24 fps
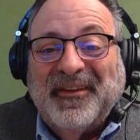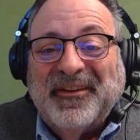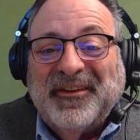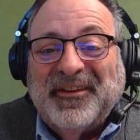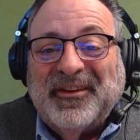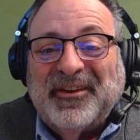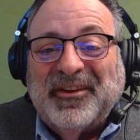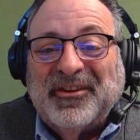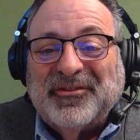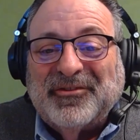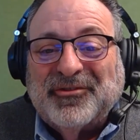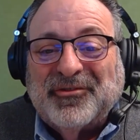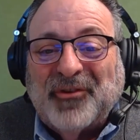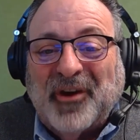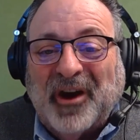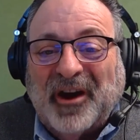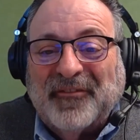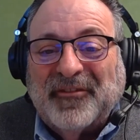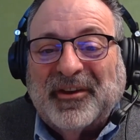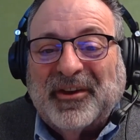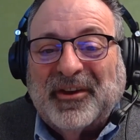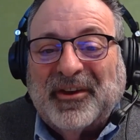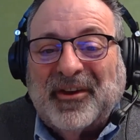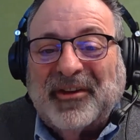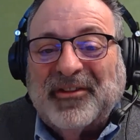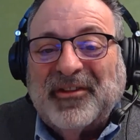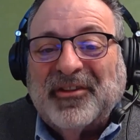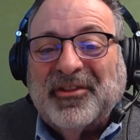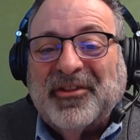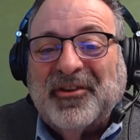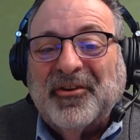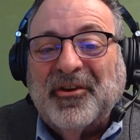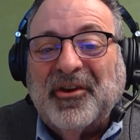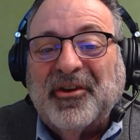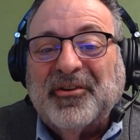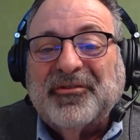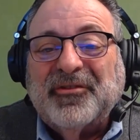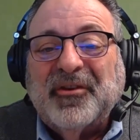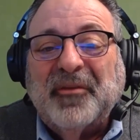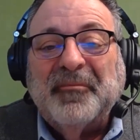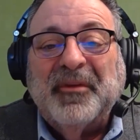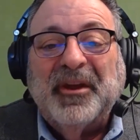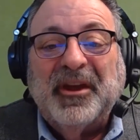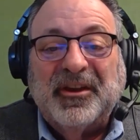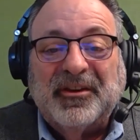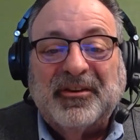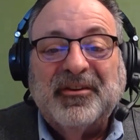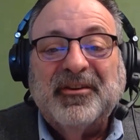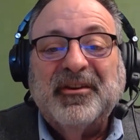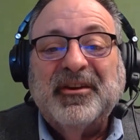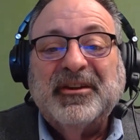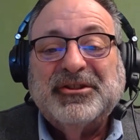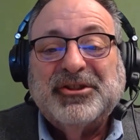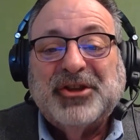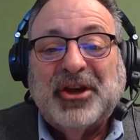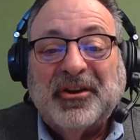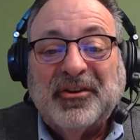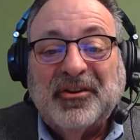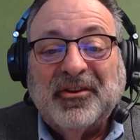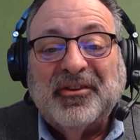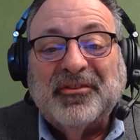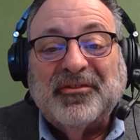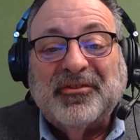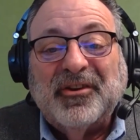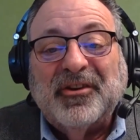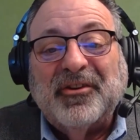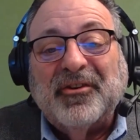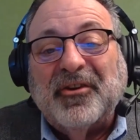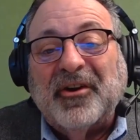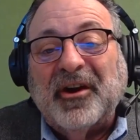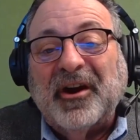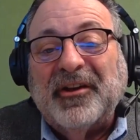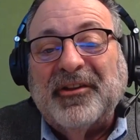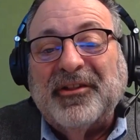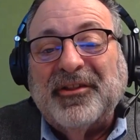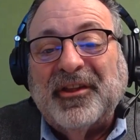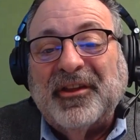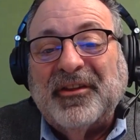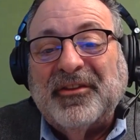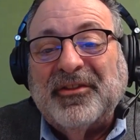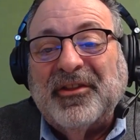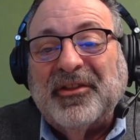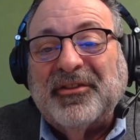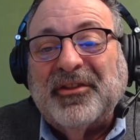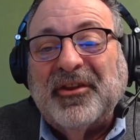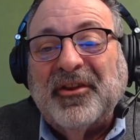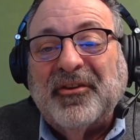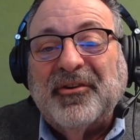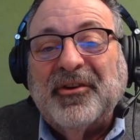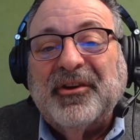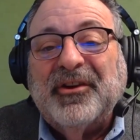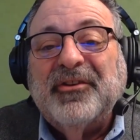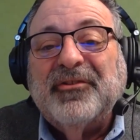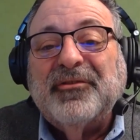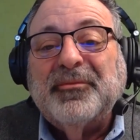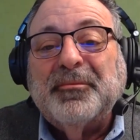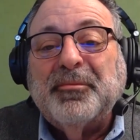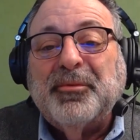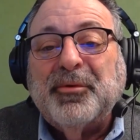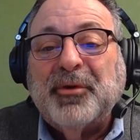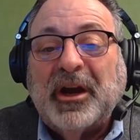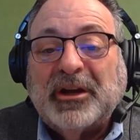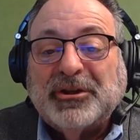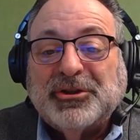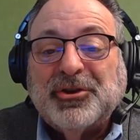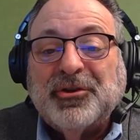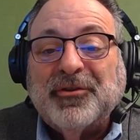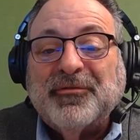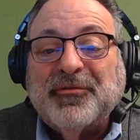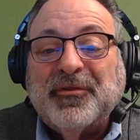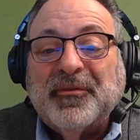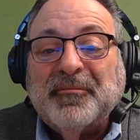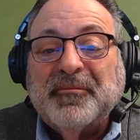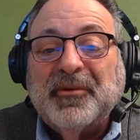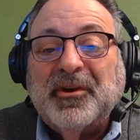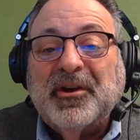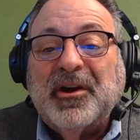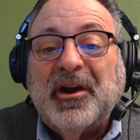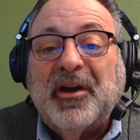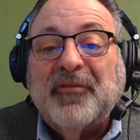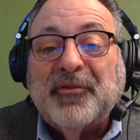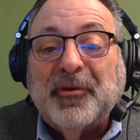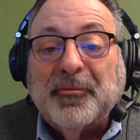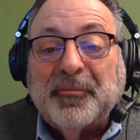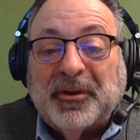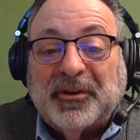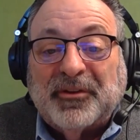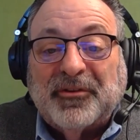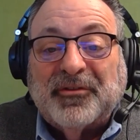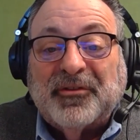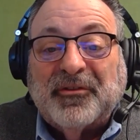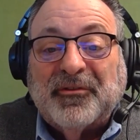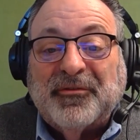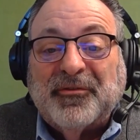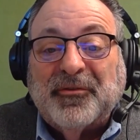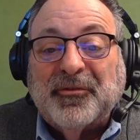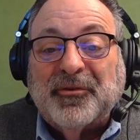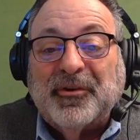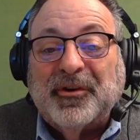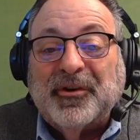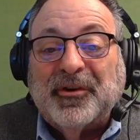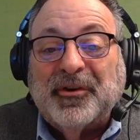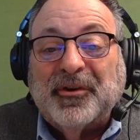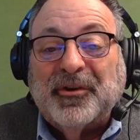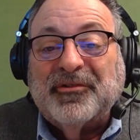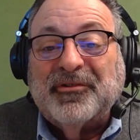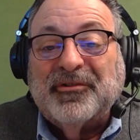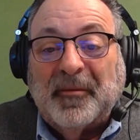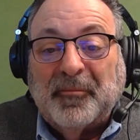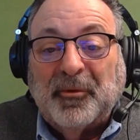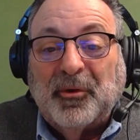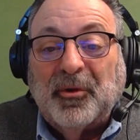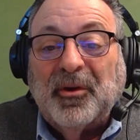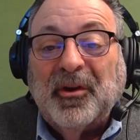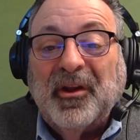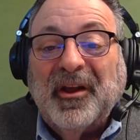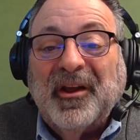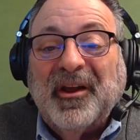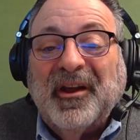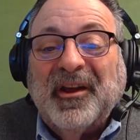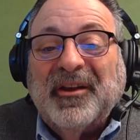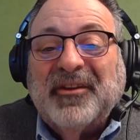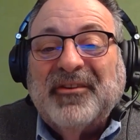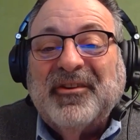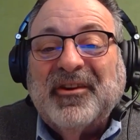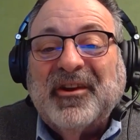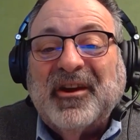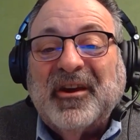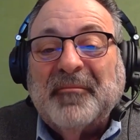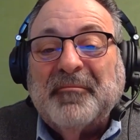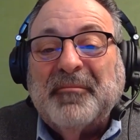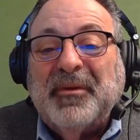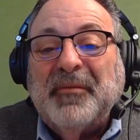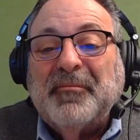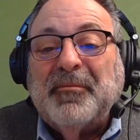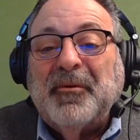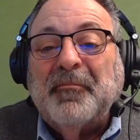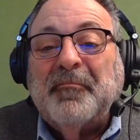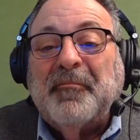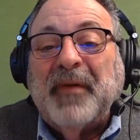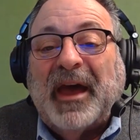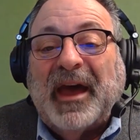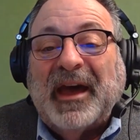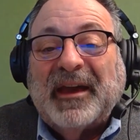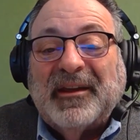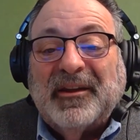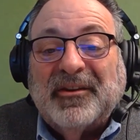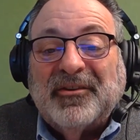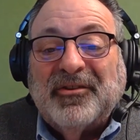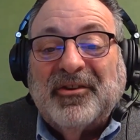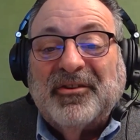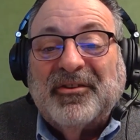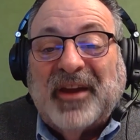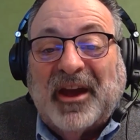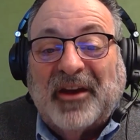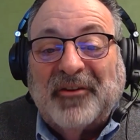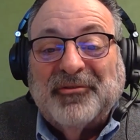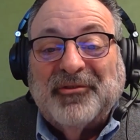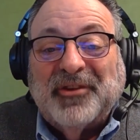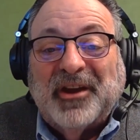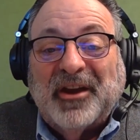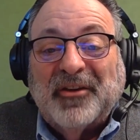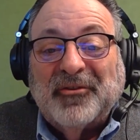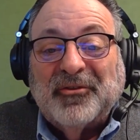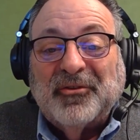is driving it. I think there are some hidden agendas here. I think that there is pressure from governments, for example, to get people back into downtown